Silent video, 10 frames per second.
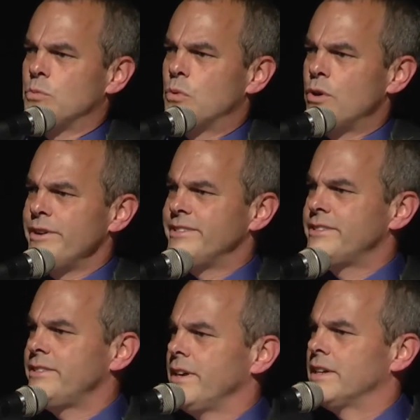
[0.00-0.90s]
worried
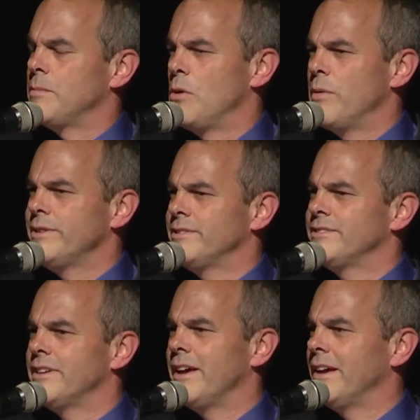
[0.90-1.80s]
sick about what to
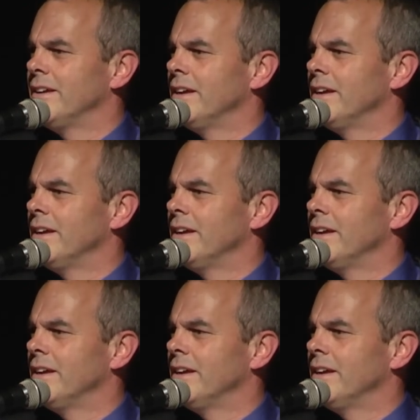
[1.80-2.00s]
say,